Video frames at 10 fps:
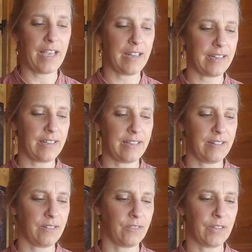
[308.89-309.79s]
and
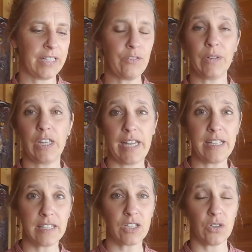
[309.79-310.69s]
it really
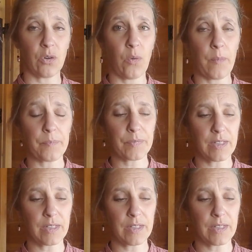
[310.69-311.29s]
relates to